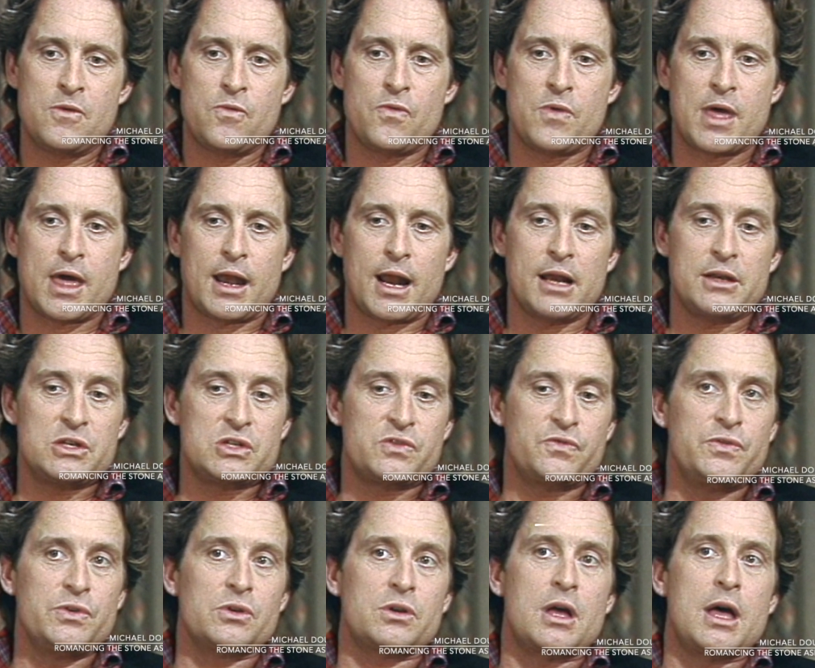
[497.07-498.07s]
that I just
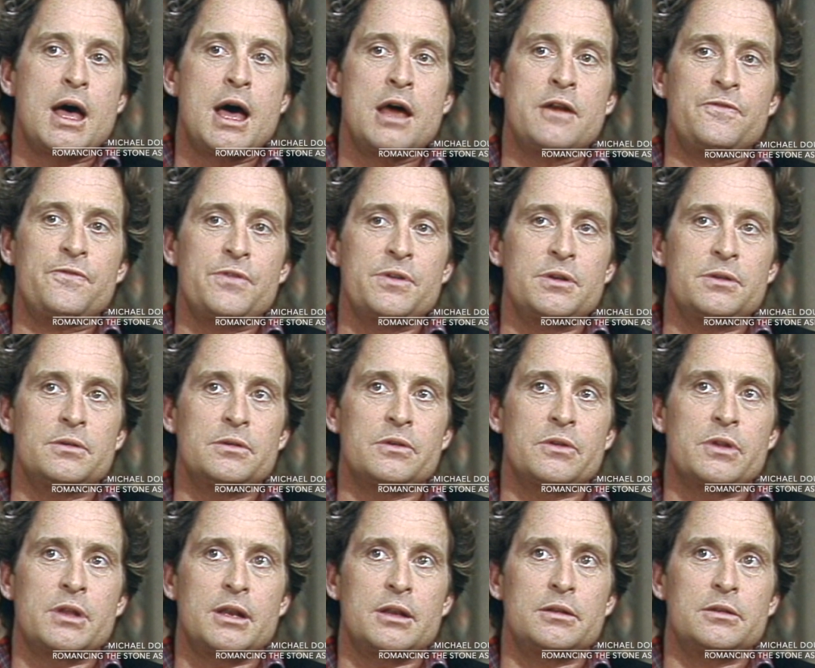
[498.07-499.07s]
feel confident
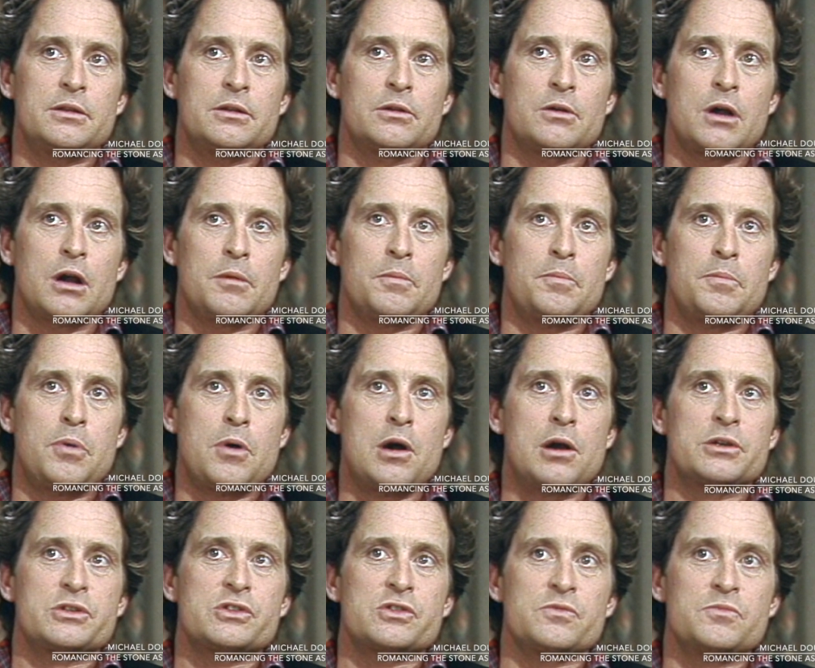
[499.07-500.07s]
that there are
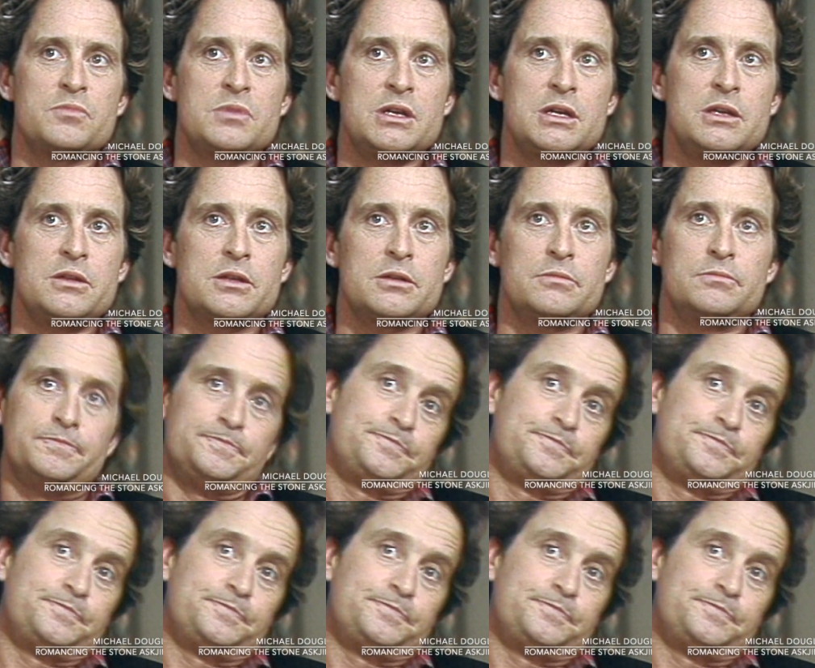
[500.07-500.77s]
parts of me that